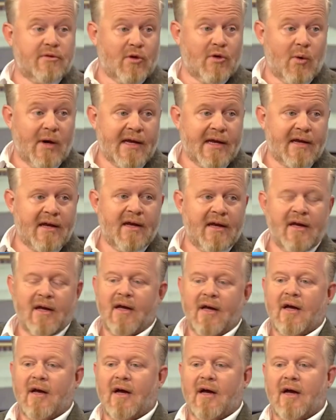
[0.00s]
quick,
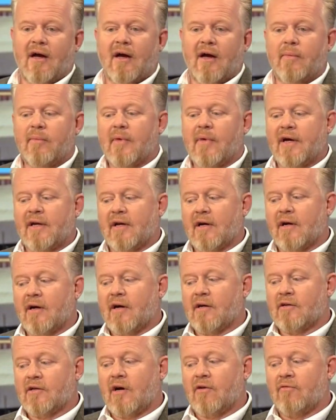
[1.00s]
and
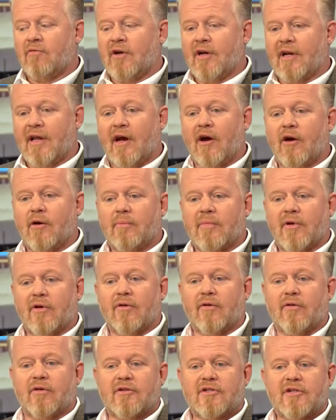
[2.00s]
I really hope that
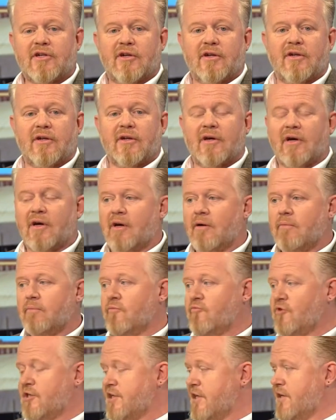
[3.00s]
others can
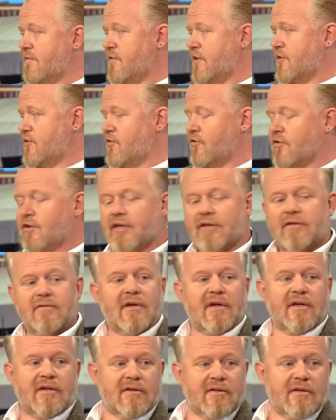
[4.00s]
receive this drug
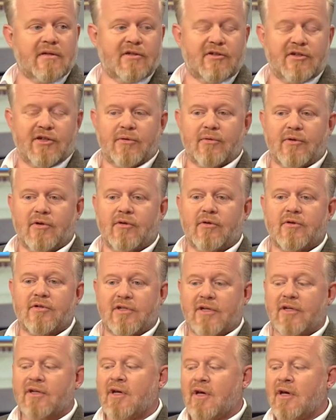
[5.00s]
in due course
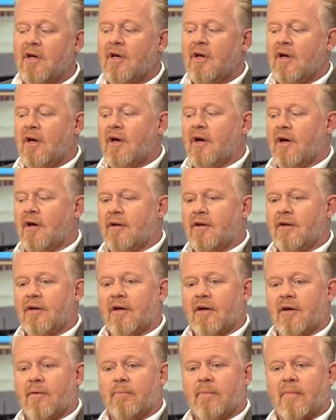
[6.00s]
and
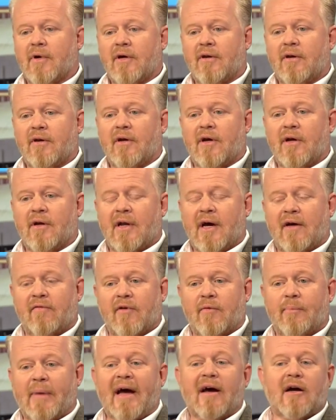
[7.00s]
have
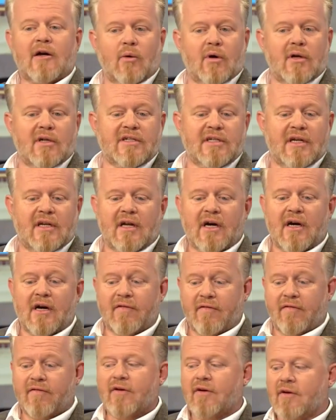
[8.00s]
a better quality of
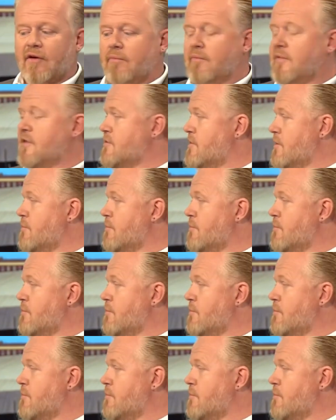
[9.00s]
life as they